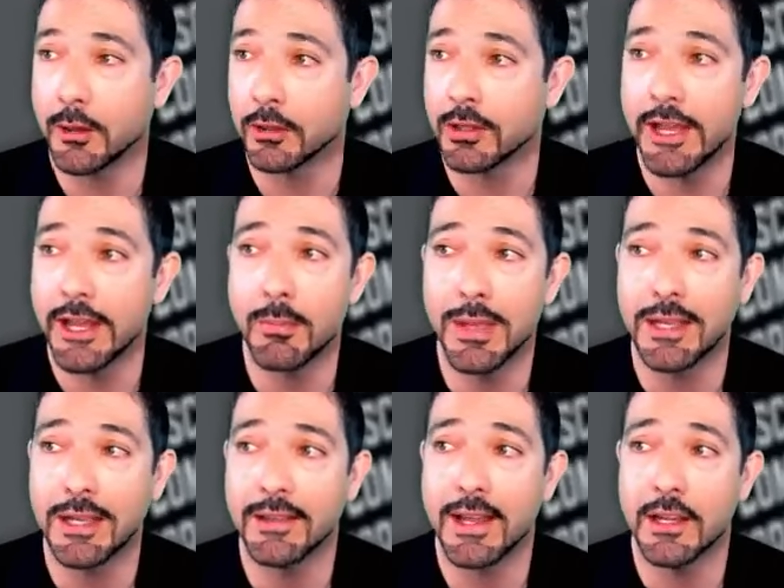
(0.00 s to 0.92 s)

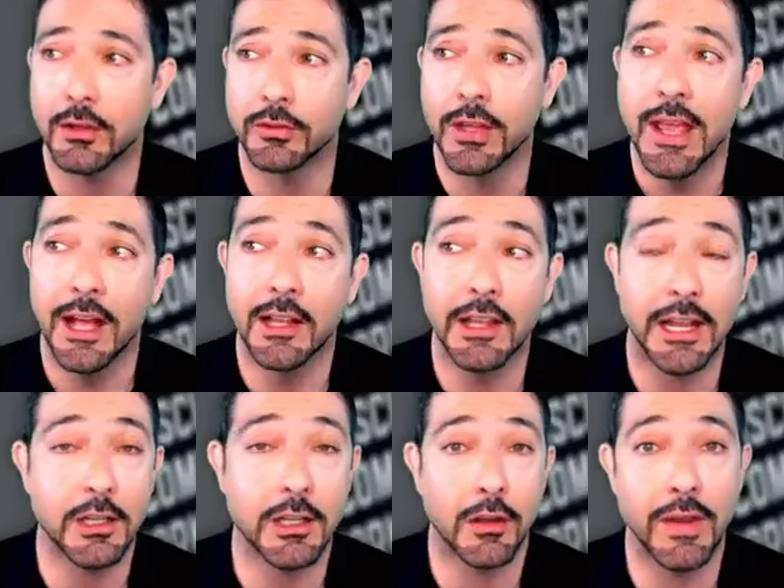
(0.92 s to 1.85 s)
light-emitting diodes,
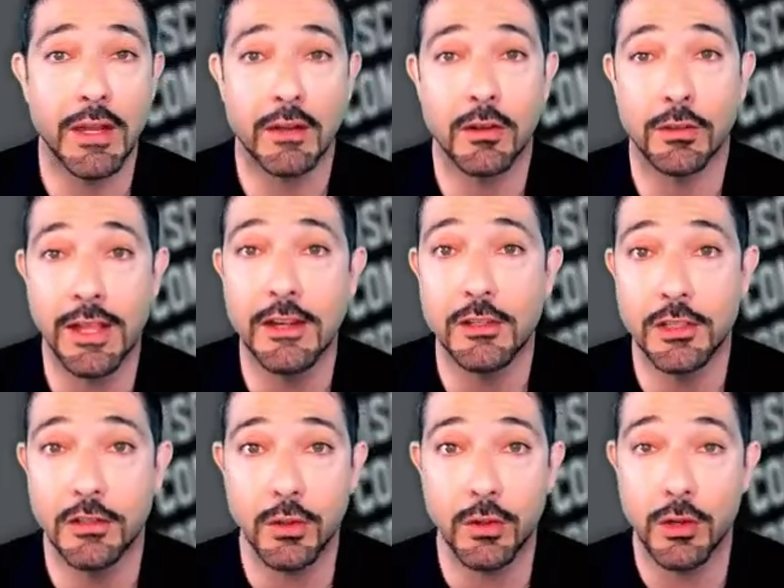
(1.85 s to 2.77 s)
electric vehicles, energy
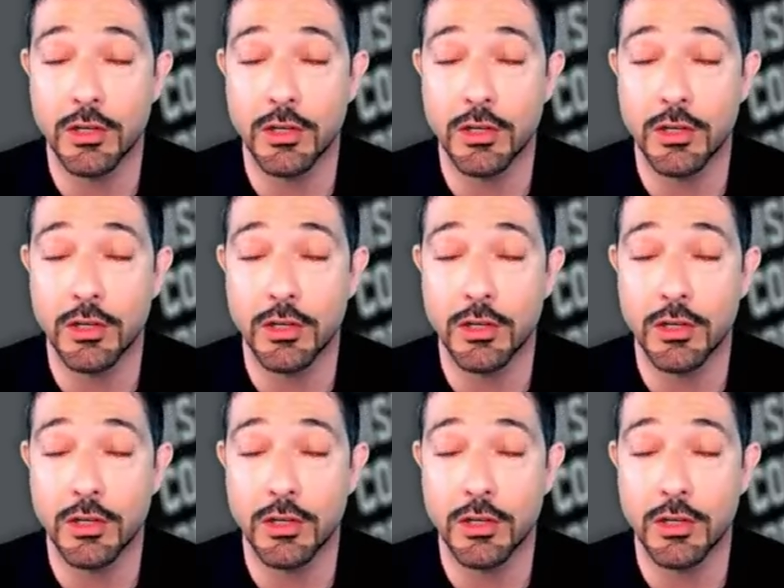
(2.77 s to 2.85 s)
storage.